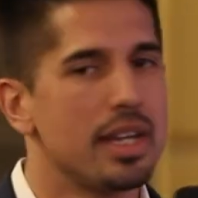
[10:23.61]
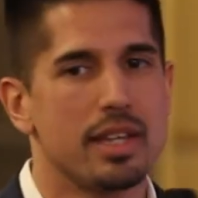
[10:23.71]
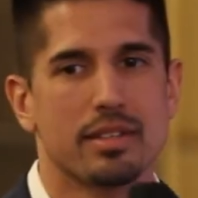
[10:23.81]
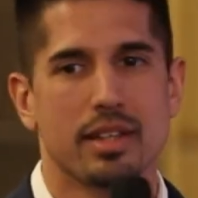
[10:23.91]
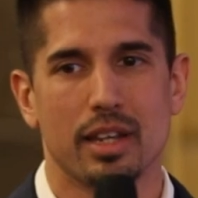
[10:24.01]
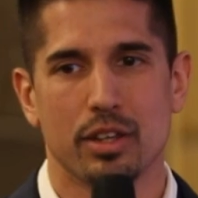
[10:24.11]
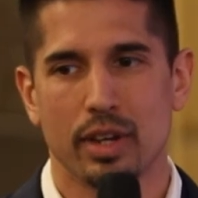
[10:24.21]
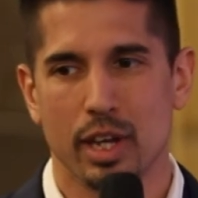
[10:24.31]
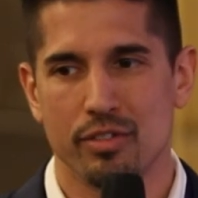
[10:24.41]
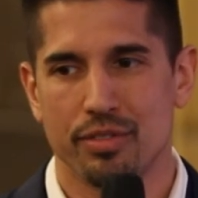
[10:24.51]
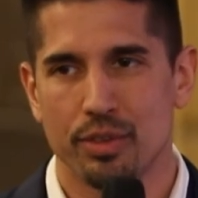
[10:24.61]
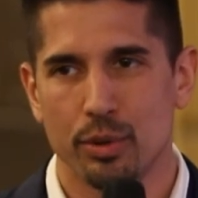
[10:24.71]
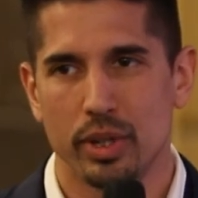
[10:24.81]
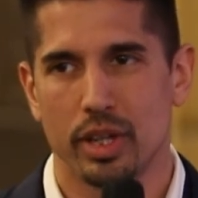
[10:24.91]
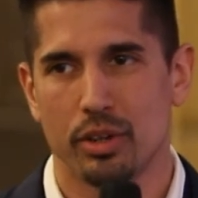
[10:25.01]
is that you can
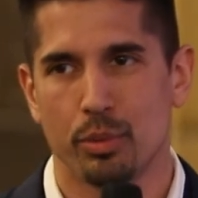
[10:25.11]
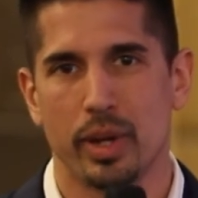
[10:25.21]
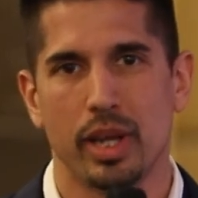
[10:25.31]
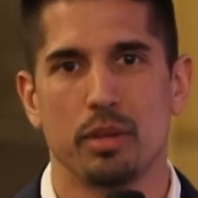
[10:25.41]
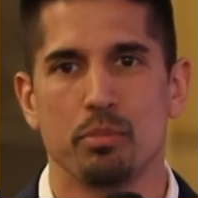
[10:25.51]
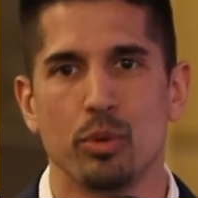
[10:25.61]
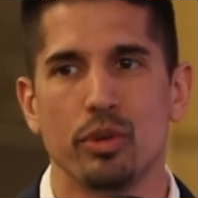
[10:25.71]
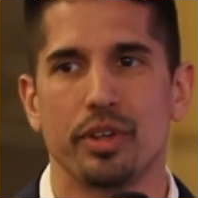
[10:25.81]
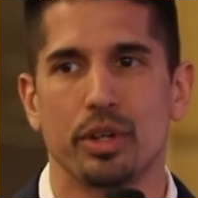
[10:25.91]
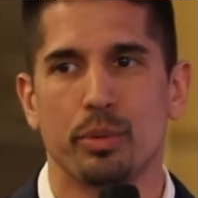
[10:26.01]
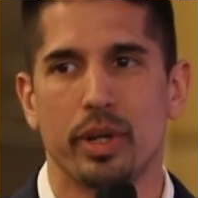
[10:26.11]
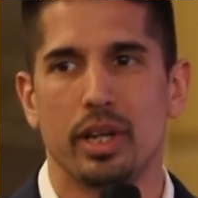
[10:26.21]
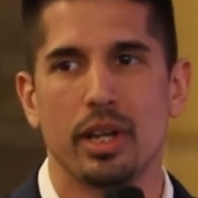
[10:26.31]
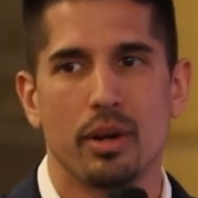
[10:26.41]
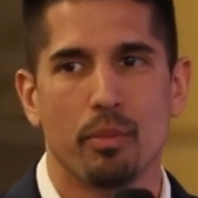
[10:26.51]
fold it away, move it
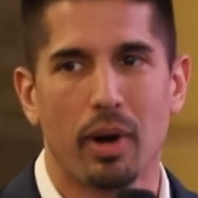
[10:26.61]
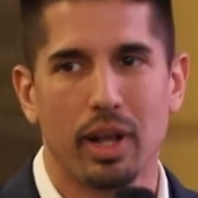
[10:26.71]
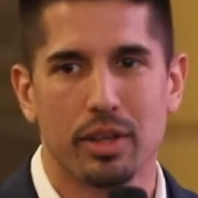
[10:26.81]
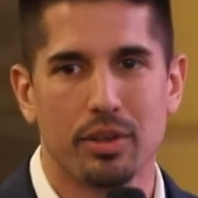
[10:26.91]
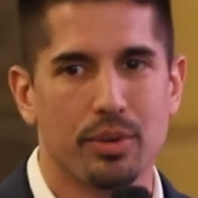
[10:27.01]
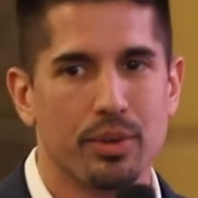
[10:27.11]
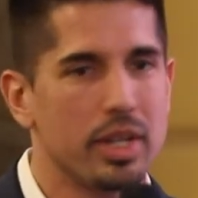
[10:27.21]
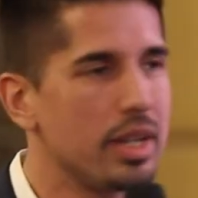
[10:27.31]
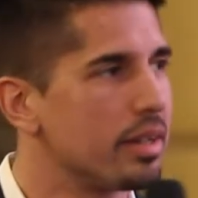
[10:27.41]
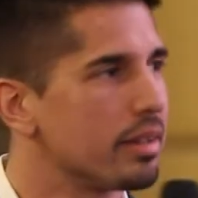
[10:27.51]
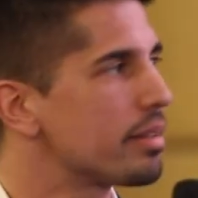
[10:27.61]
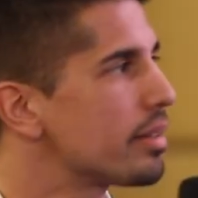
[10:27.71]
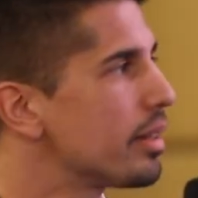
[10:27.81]
away while you don't need it.